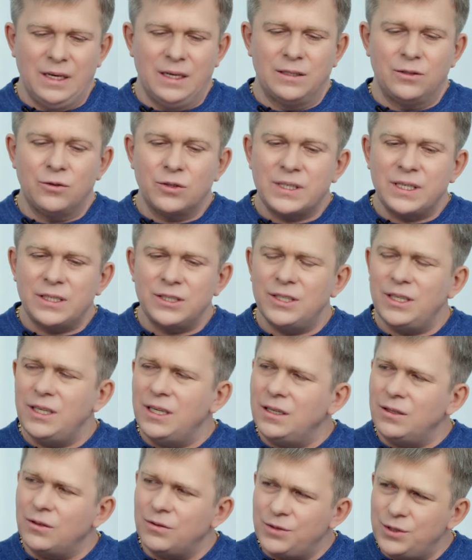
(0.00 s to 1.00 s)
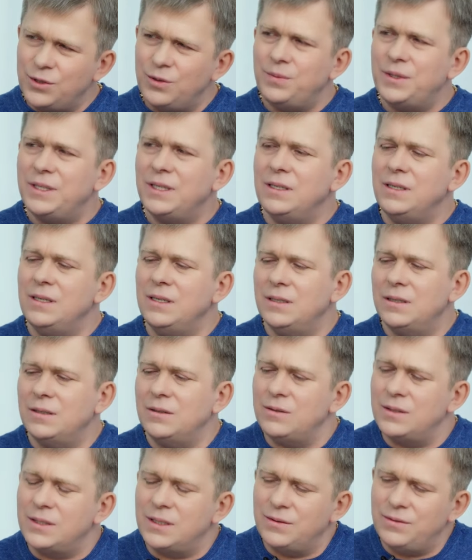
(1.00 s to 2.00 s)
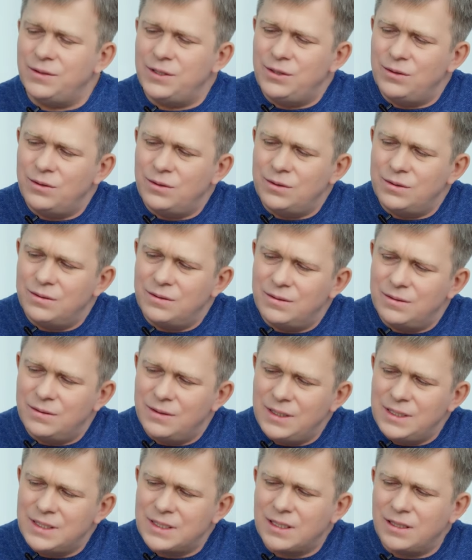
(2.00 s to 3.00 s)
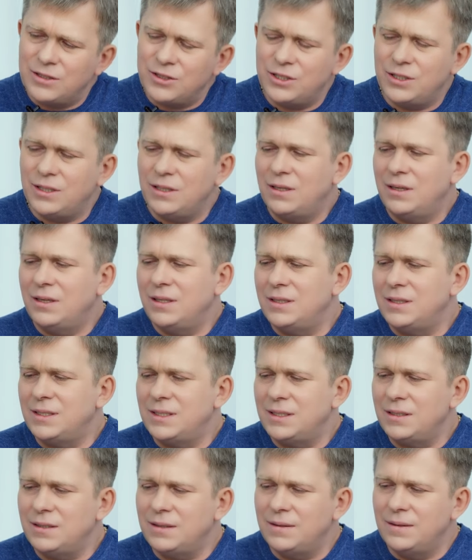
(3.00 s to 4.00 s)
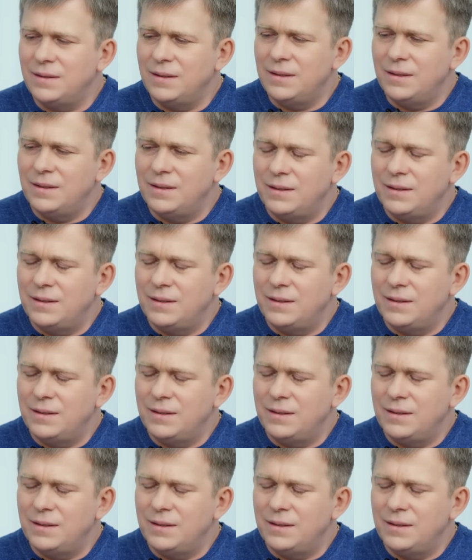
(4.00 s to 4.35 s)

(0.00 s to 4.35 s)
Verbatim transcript: But, unfortunately, everything is altered, everything is distorted.